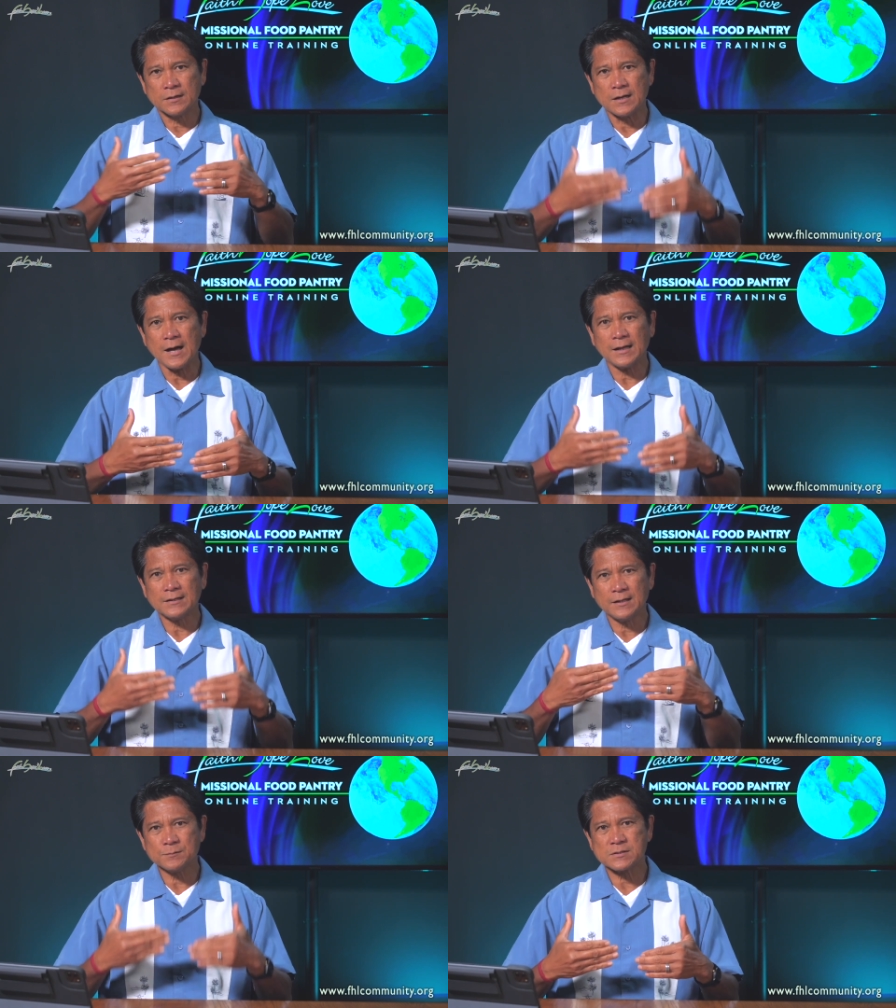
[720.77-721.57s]

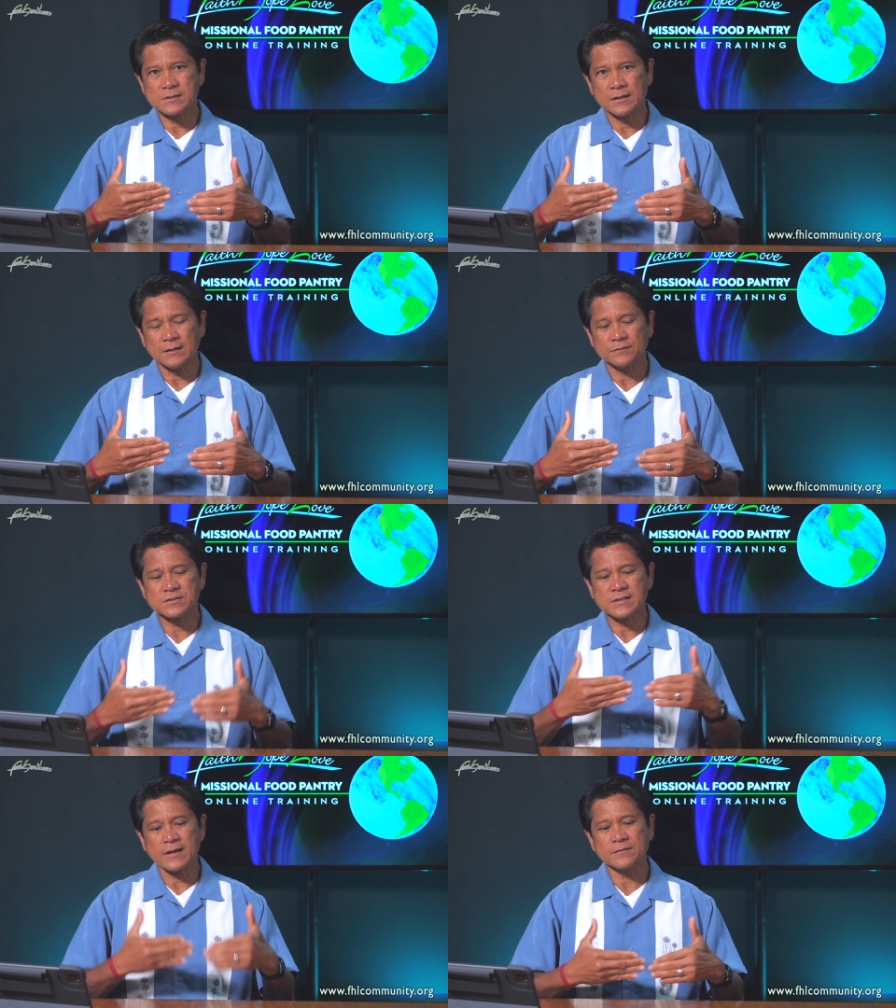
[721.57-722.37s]
God himself
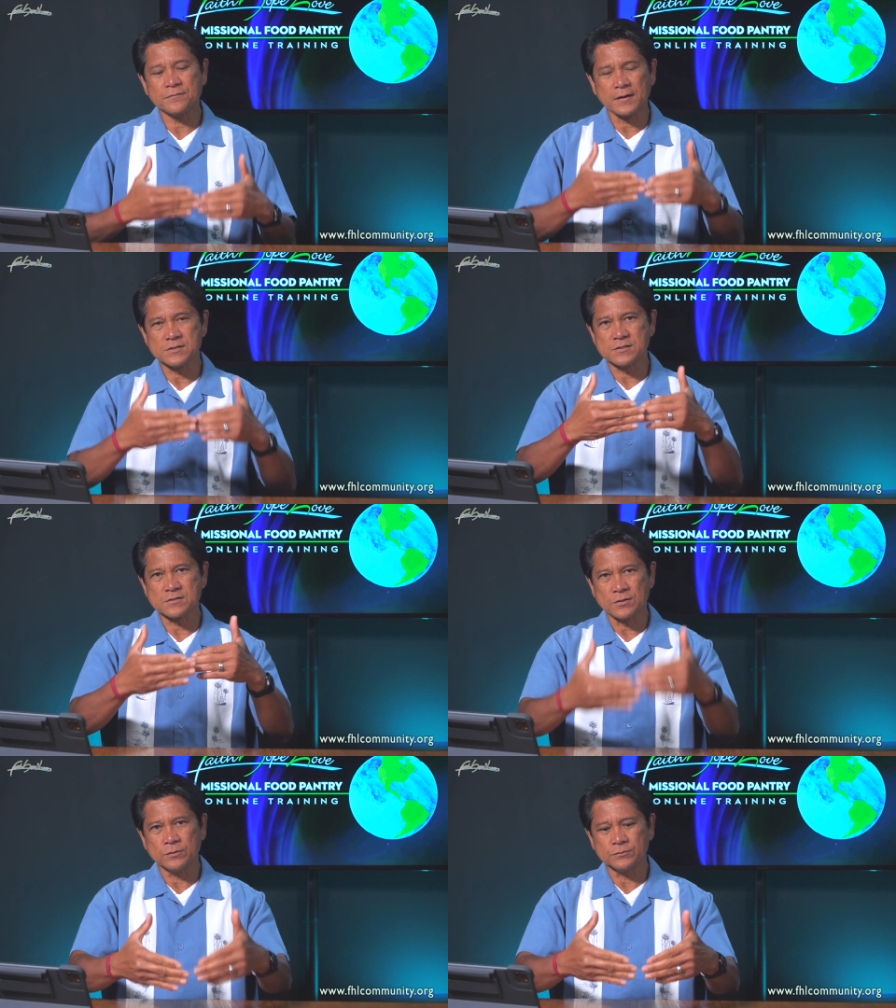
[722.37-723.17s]
sacrificed
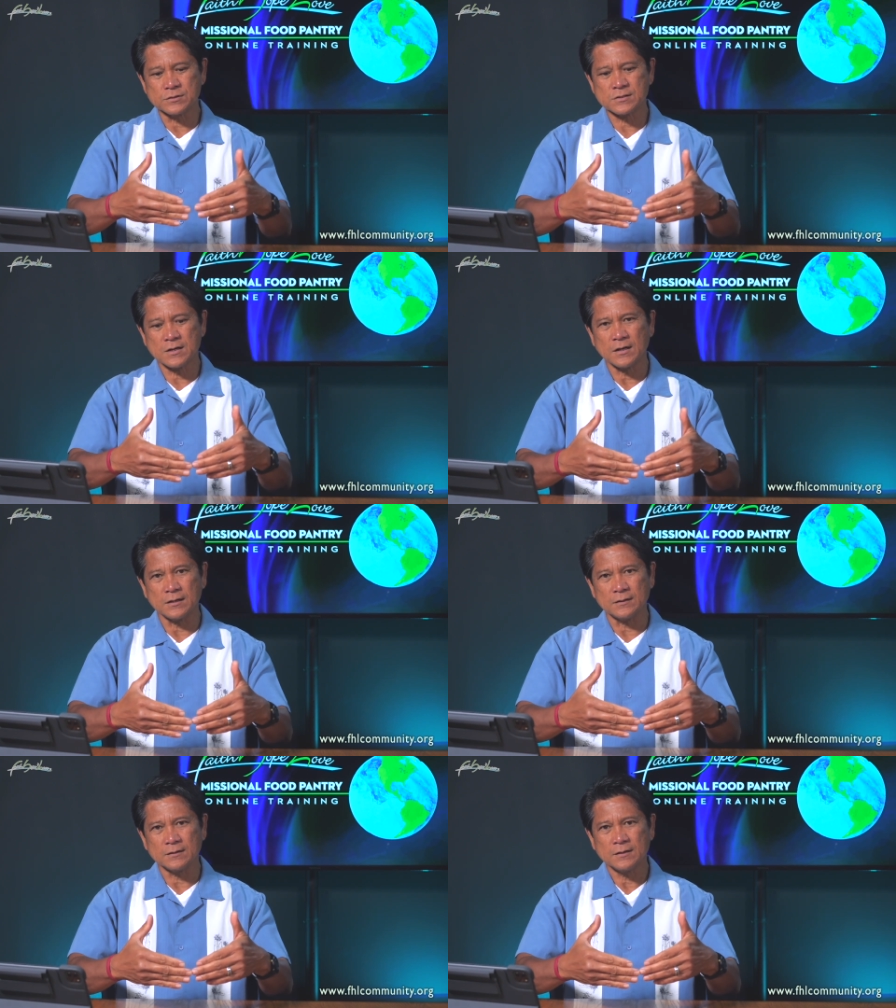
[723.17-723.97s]
his own
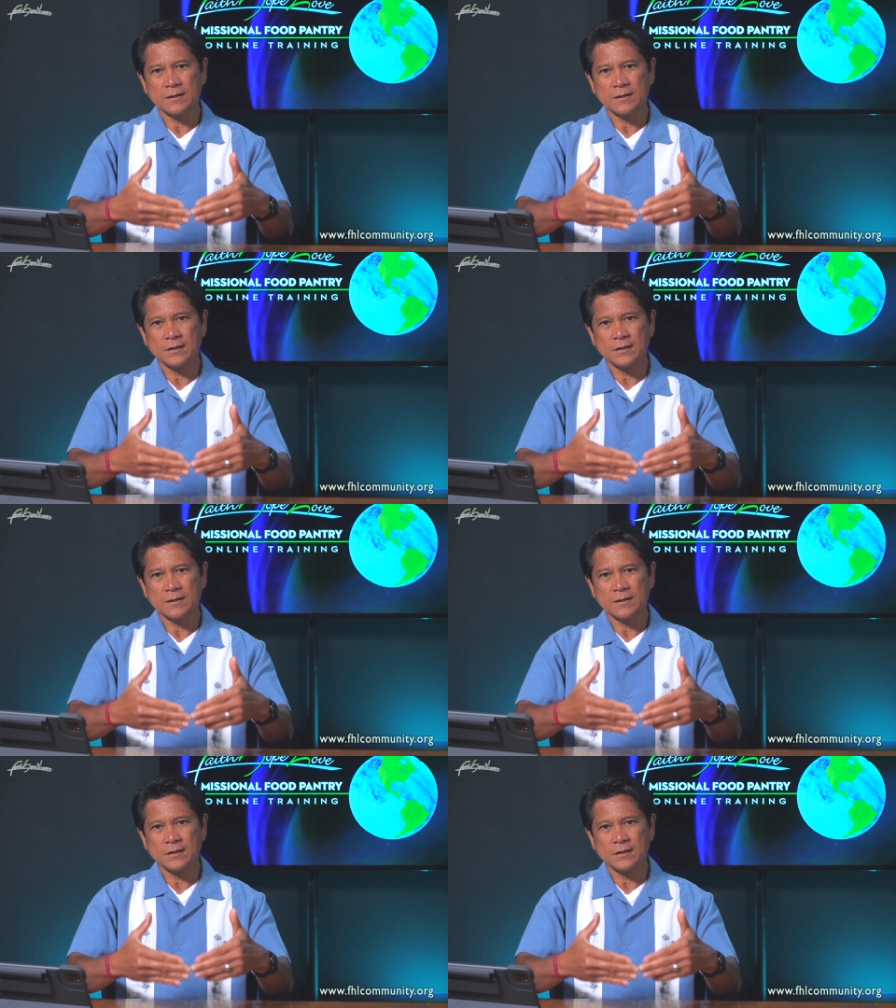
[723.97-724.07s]
son.